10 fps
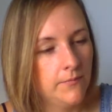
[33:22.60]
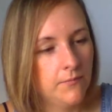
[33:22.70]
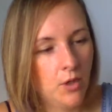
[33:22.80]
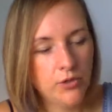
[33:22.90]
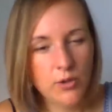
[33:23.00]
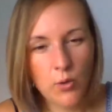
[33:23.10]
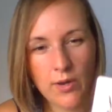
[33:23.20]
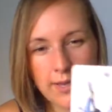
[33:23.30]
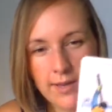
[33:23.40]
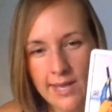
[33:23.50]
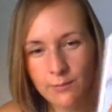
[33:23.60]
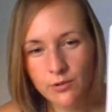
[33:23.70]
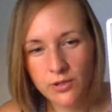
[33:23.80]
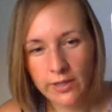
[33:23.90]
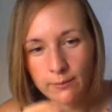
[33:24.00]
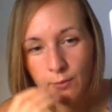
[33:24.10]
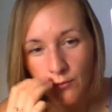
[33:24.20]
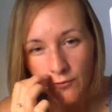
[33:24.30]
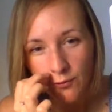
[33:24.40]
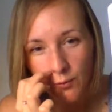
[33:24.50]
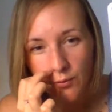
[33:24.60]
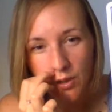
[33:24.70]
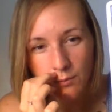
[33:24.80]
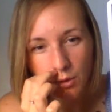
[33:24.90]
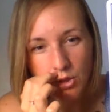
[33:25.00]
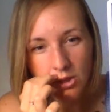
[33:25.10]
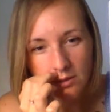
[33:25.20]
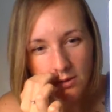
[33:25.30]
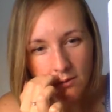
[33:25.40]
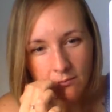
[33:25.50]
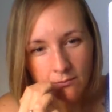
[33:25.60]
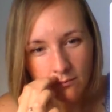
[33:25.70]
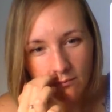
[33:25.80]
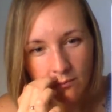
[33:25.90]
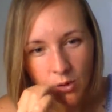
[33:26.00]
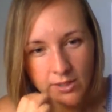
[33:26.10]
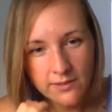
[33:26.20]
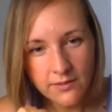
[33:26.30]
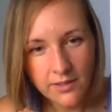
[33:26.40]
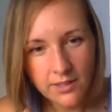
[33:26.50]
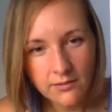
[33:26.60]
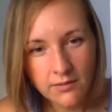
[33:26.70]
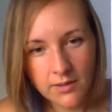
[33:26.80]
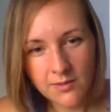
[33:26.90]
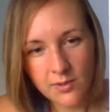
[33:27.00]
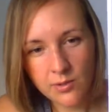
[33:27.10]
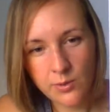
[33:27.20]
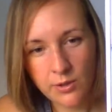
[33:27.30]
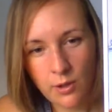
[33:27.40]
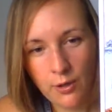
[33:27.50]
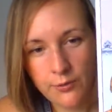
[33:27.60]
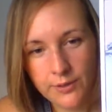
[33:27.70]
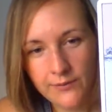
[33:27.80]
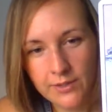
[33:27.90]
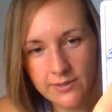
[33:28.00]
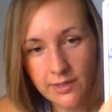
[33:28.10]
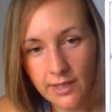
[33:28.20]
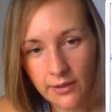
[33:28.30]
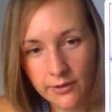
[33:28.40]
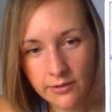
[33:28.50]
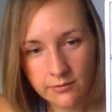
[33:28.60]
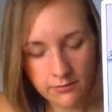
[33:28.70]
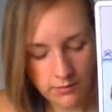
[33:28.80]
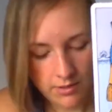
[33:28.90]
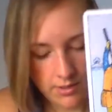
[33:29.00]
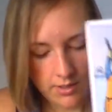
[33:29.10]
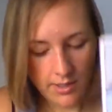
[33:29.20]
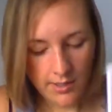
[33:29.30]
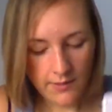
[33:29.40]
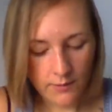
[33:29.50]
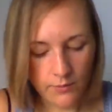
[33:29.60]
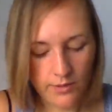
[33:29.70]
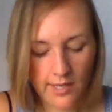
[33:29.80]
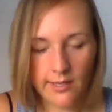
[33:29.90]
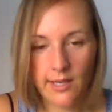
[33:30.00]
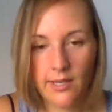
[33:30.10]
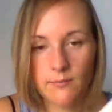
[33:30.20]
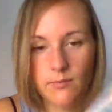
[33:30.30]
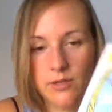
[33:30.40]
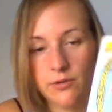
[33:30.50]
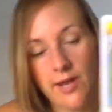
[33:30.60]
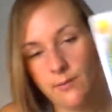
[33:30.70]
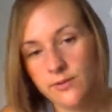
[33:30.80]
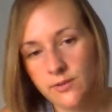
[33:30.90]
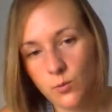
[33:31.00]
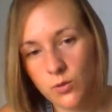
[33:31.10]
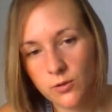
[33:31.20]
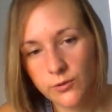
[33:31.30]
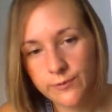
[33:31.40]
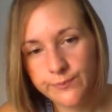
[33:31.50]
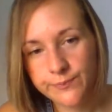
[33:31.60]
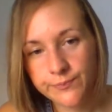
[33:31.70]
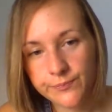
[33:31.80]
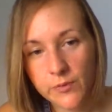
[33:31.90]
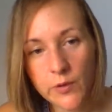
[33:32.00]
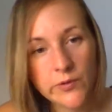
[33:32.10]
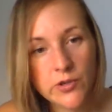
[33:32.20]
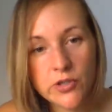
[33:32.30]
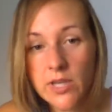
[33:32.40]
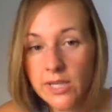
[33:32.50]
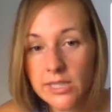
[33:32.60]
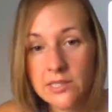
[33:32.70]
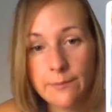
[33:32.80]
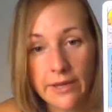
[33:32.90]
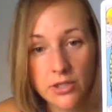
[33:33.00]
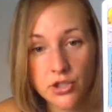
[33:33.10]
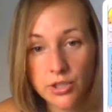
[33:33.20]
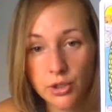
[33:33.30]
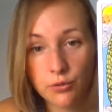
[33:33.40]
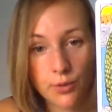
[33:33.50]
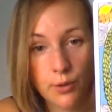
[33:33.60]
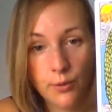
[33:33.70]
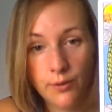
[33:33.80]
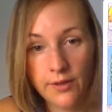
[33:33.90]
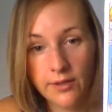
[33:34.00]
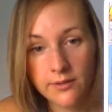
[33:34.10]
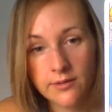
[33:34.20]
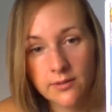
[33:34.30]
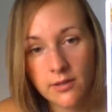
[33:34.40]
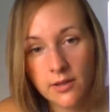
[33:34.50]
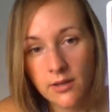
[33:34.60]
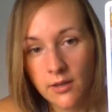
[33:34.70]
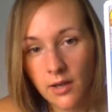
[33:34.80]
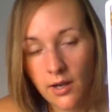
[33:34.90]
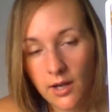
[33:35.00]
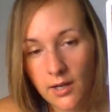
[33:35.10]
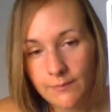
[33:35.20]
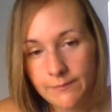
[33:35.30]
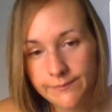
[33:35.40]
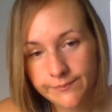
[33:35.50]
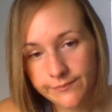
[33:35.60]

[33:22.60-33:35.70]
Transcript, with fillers: also able to like move through the emotions more easily, especially with all three of these together. And then with that came, under that was the world. So this is just like expansion and growth and um,